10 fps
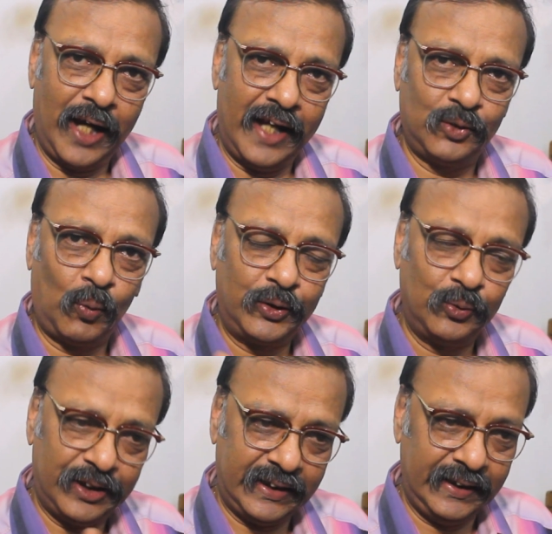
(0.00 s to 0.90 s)
guys want
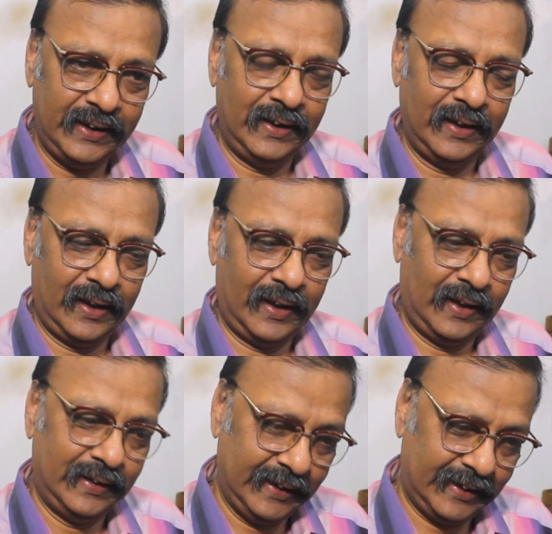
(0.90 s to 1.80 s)
to see
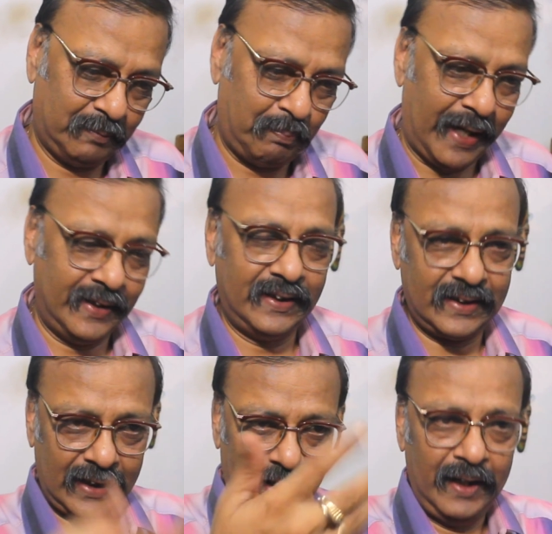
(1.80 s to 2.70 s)
these
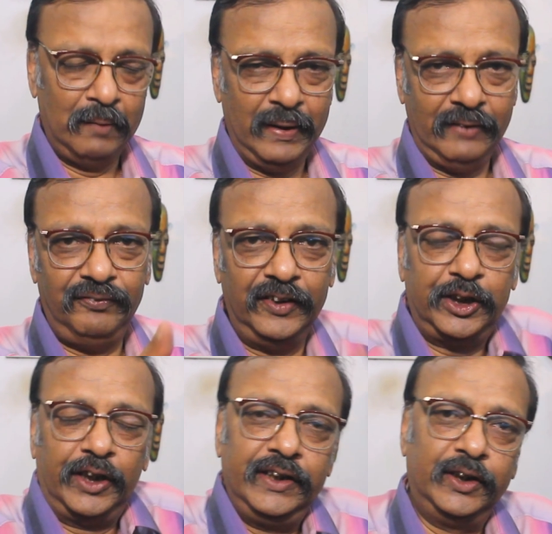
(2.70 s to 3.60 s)
pens being
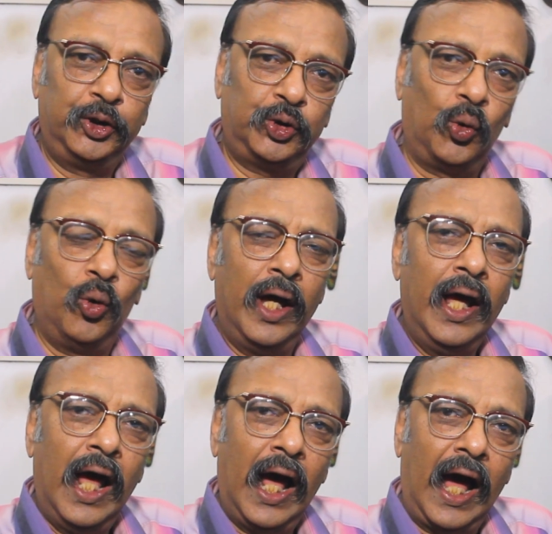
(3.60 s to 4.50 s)
featured in the show.
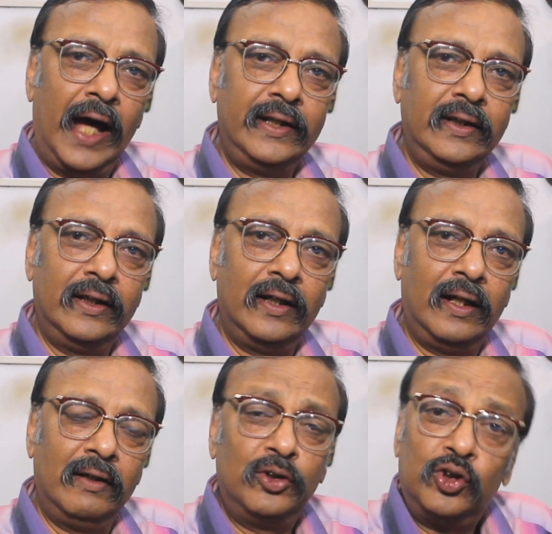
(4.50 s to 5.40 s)
And
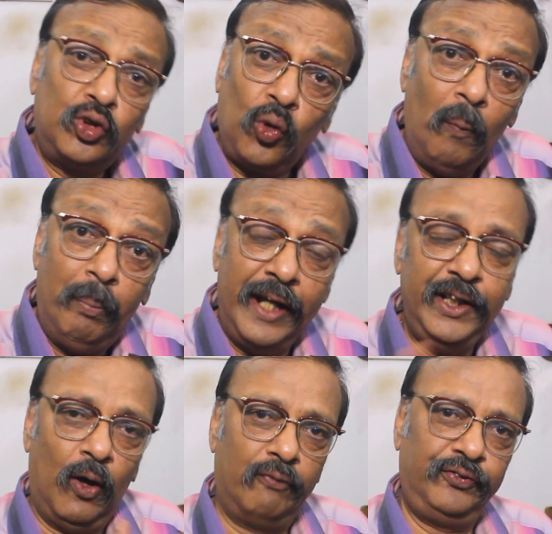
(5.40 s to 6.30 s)
so
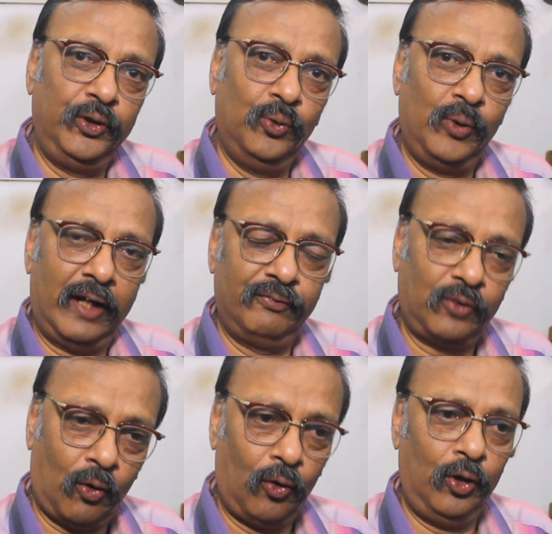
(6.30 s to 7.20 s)
many of you have
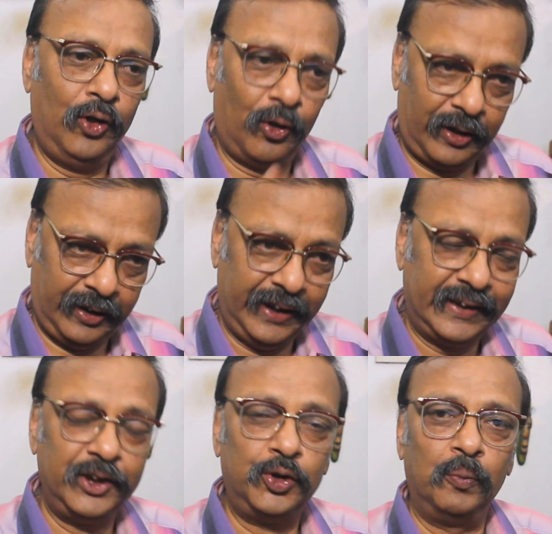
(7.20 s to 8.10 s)
called or
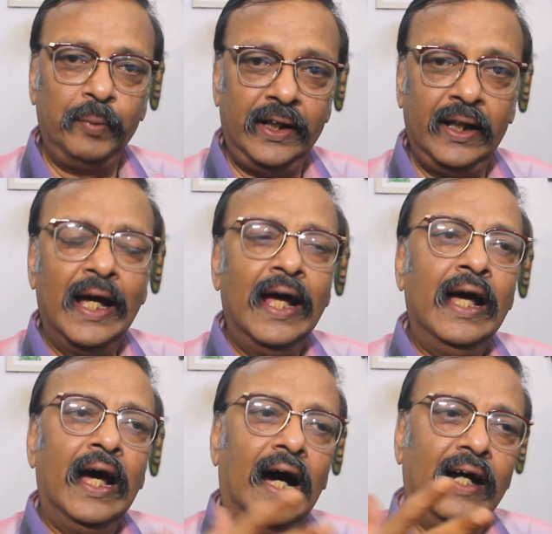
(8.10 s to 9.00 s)
written to me
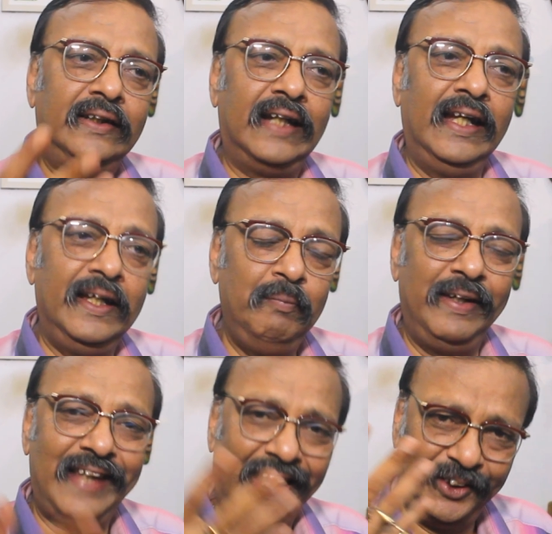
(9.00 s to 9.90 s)
telling
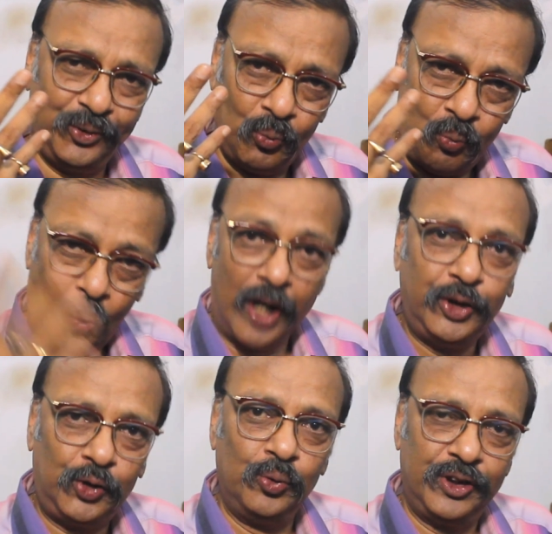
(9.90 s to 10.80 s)
me that you
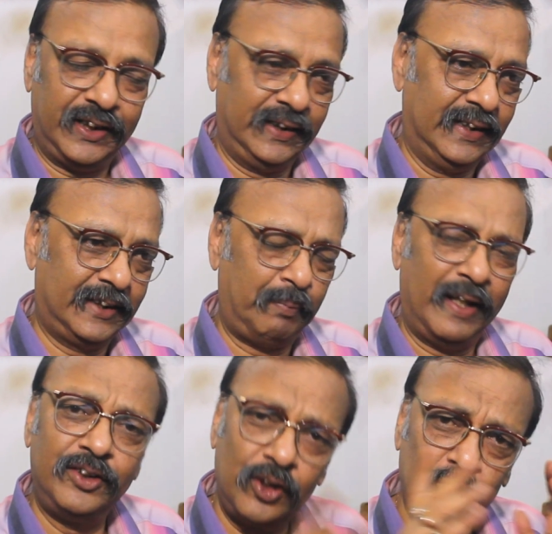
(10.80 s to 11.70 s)
want to see these
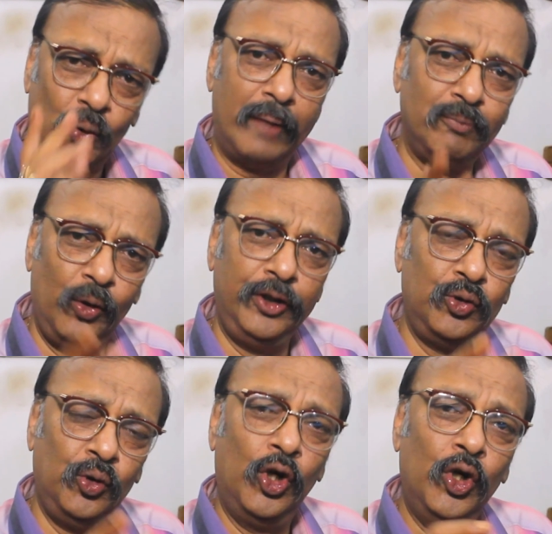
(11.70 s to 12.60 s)
pens. So I'm going
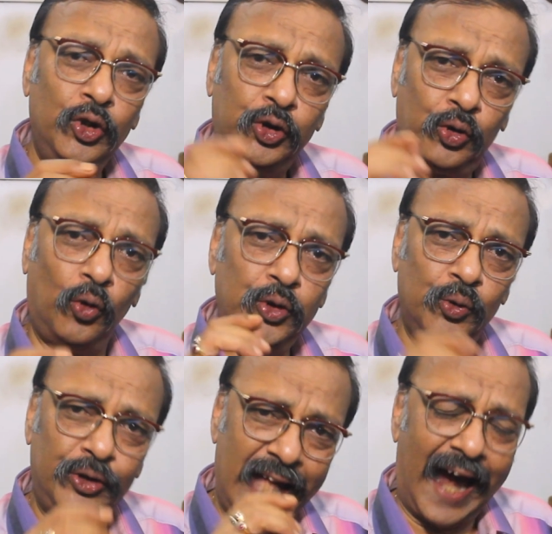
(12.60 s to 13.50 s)
to show
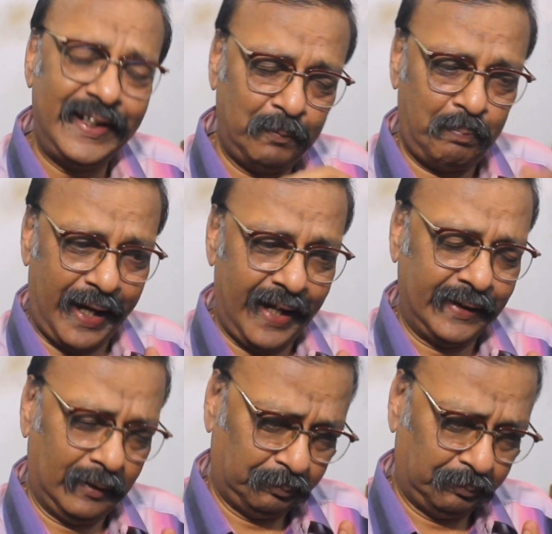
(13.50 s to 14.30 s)
you that pen.